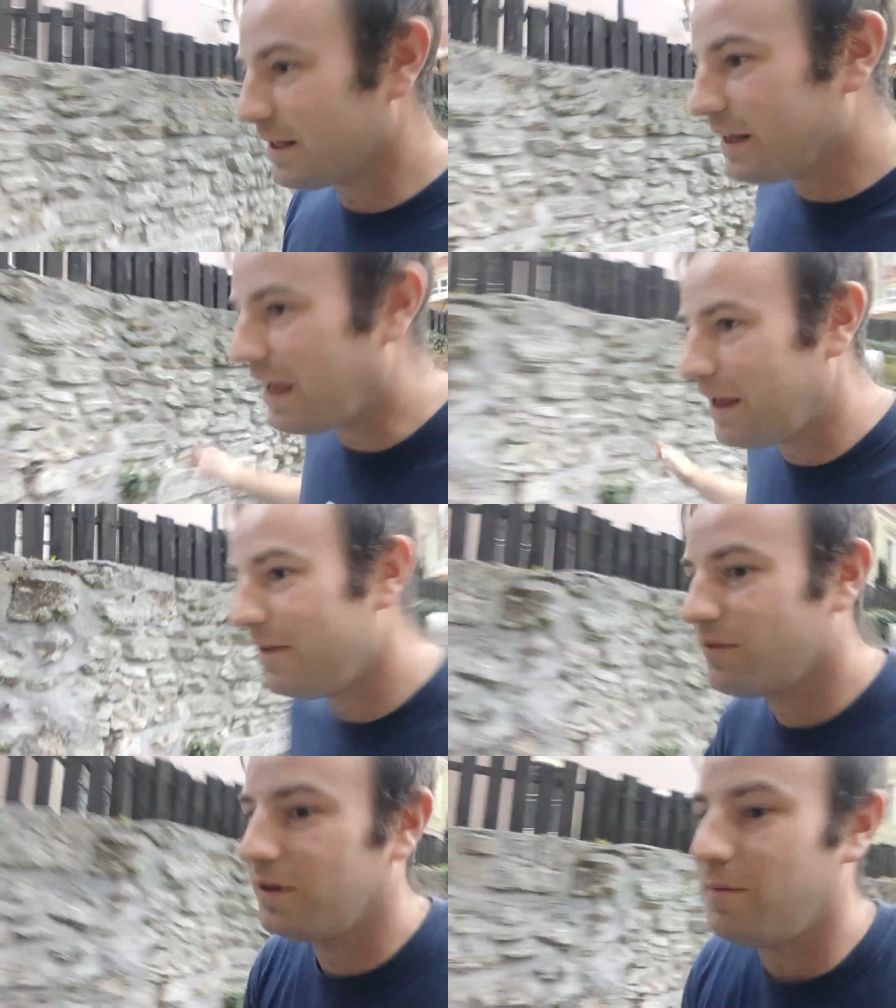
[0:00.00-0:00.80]
going to get
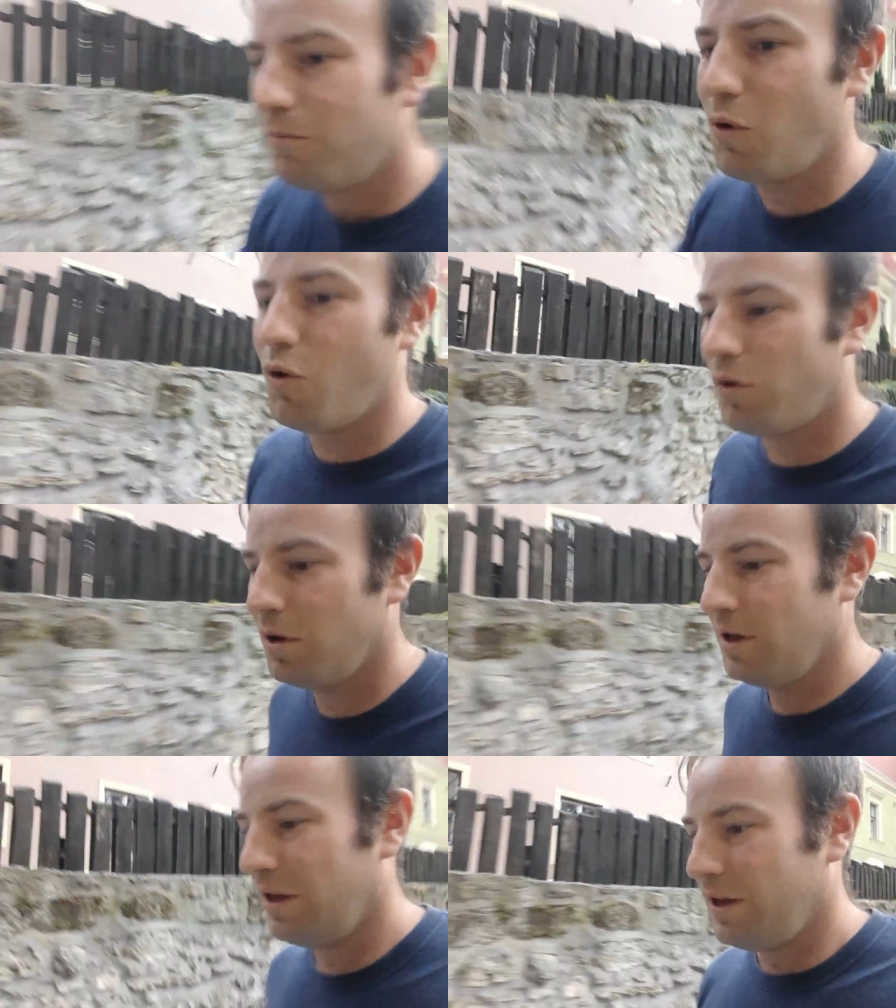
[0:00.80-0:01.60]
even more
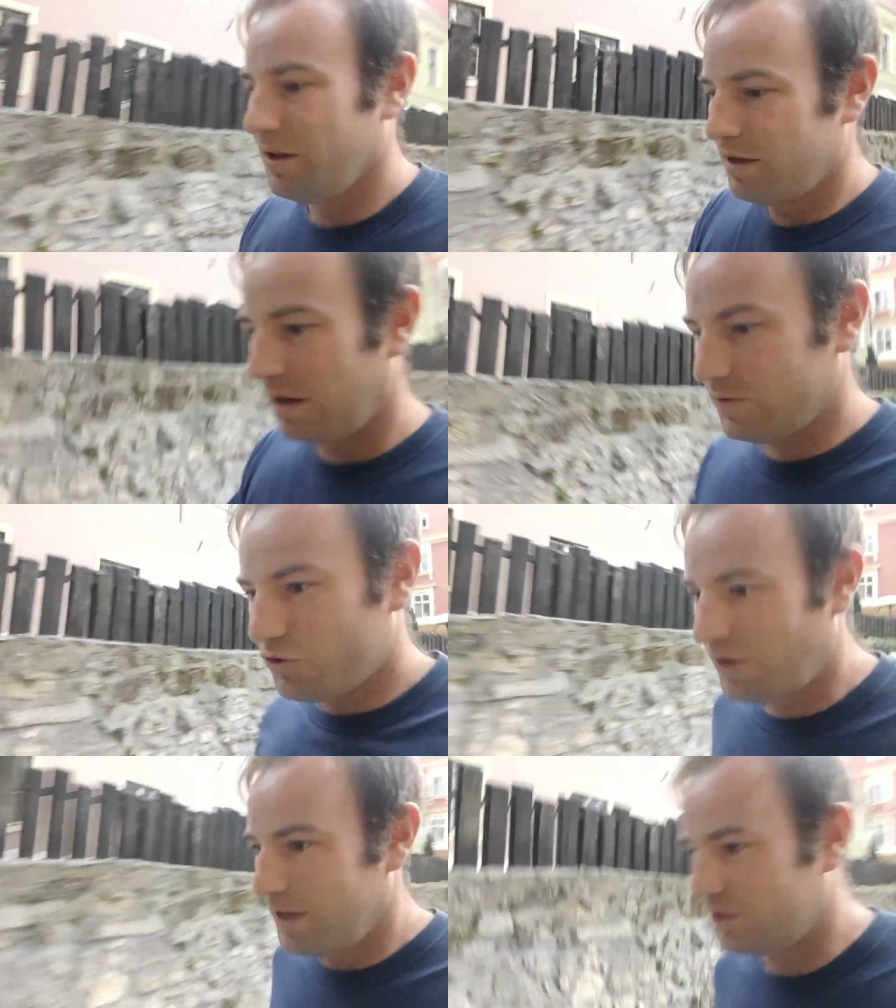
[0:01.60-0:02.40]
kind of
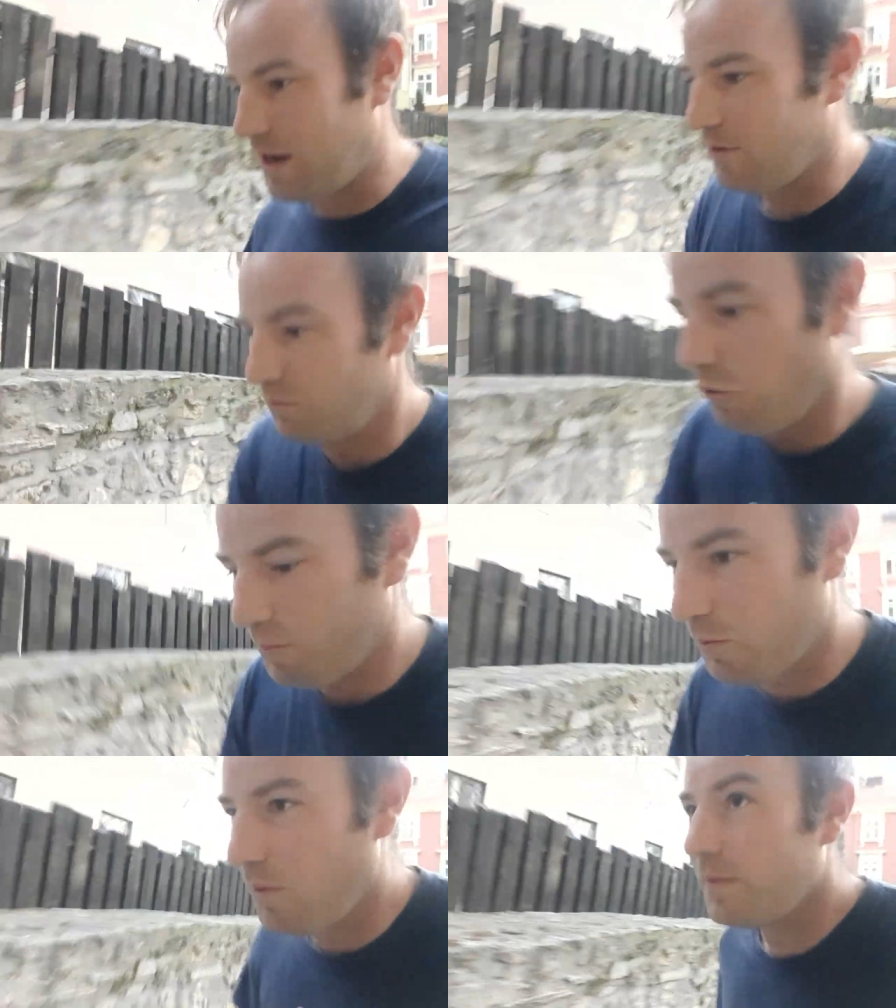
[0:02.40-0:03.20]
strange now to walk.
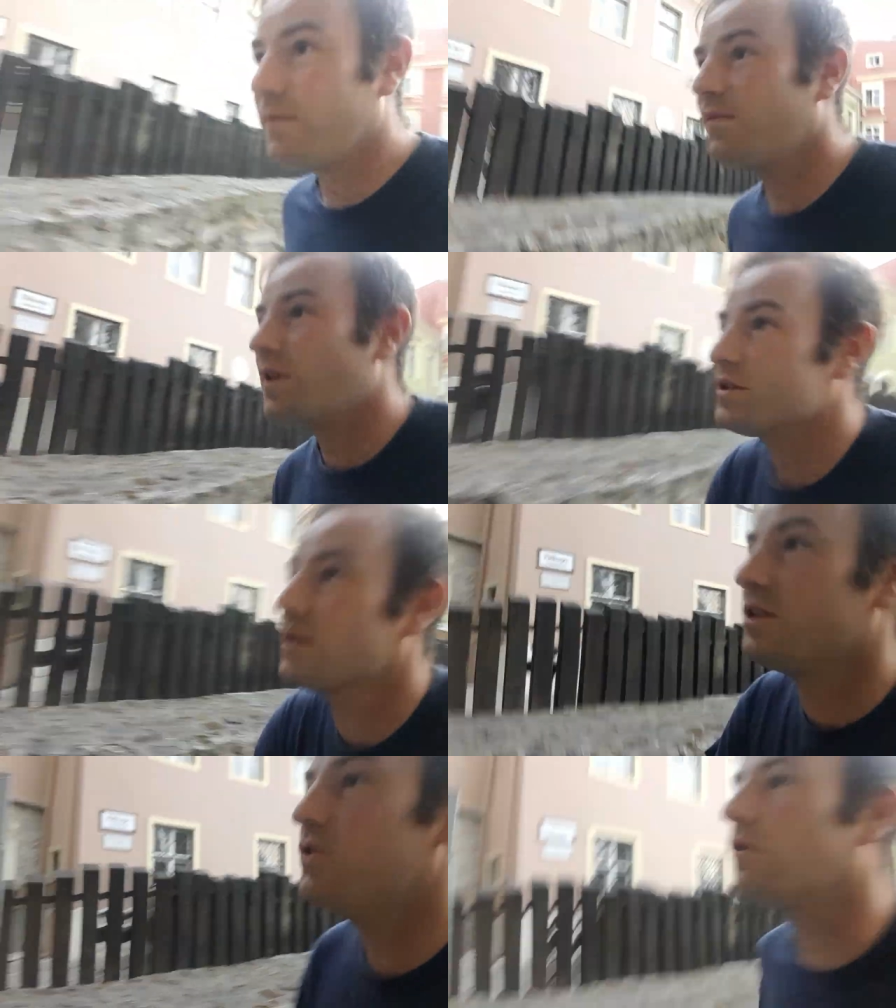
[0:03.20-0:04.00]
But what we're first
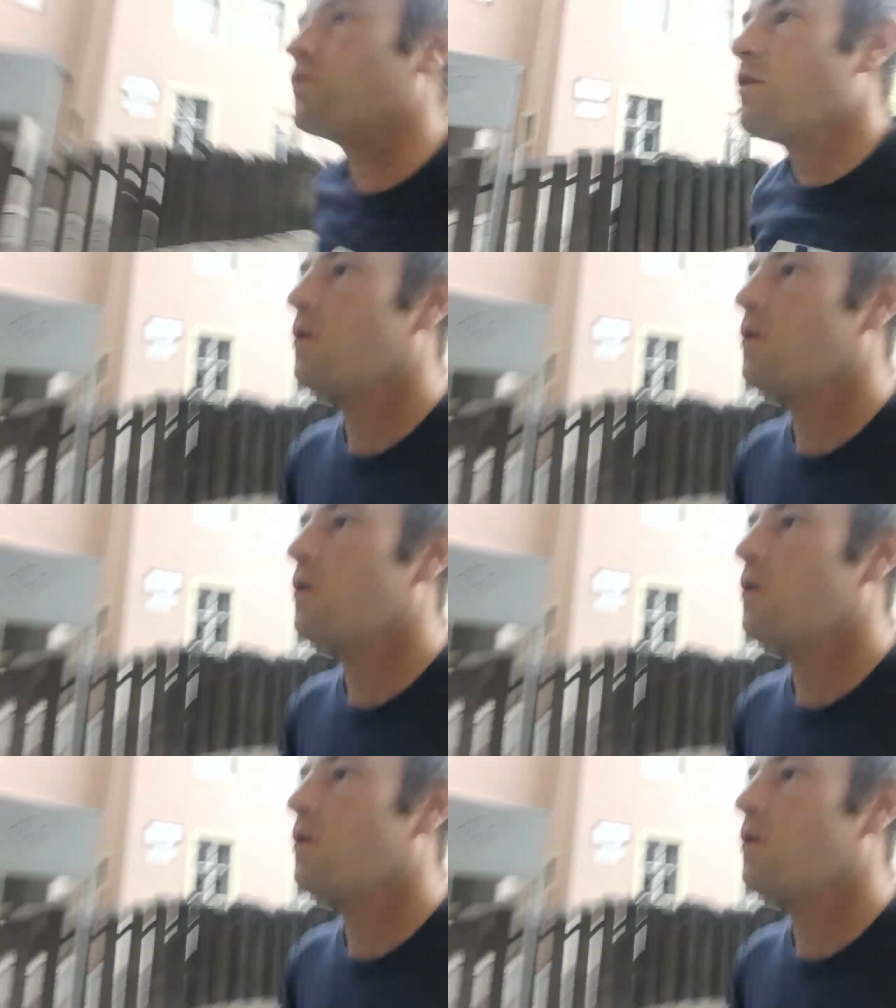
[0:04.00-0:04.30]
going to do,